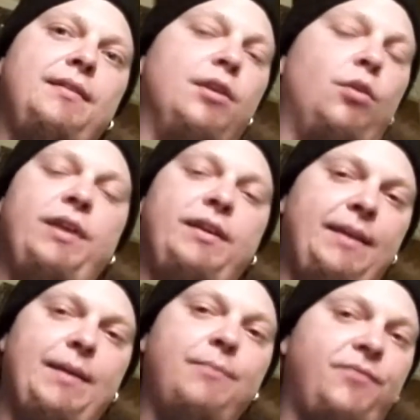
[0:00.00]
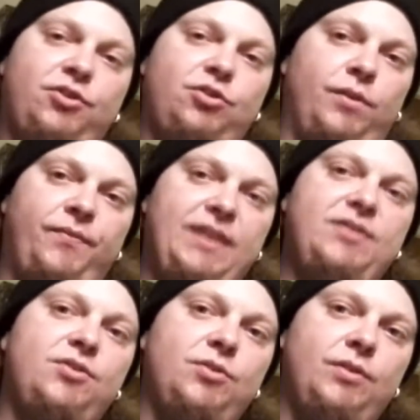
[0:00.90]
no, it, it, I'm for sure,
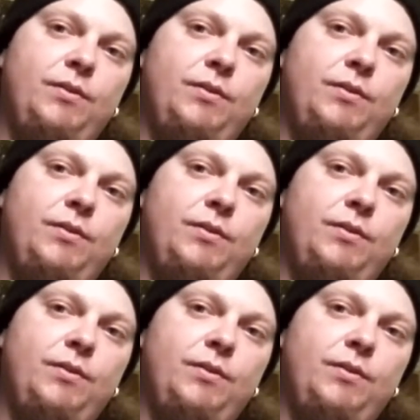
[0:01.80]
this